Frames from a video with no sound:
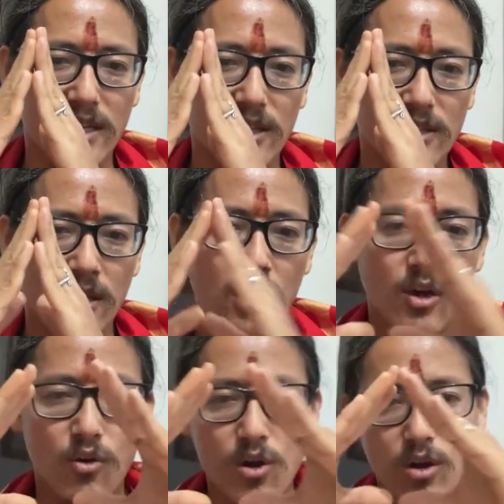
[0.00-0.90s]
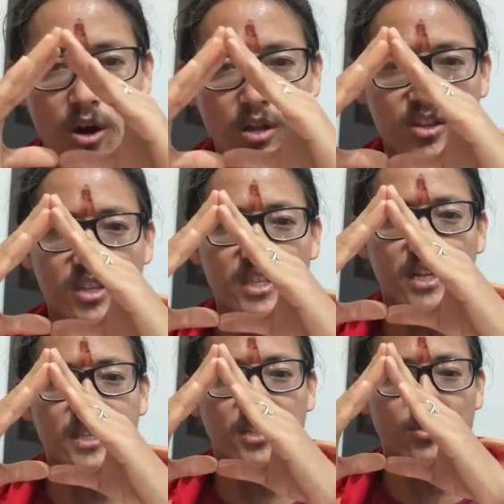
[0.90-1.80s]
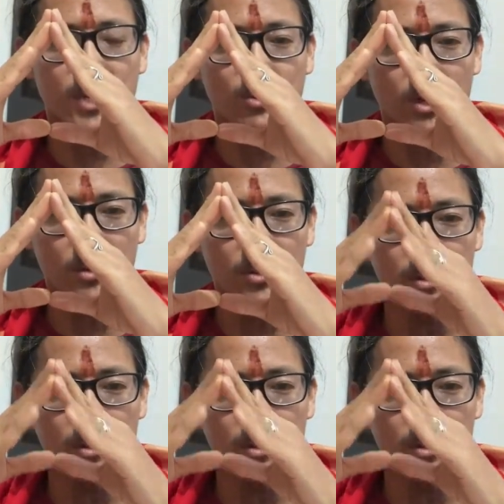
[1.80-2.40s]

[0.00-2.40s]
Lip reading: like this, or all three sides has to be equal.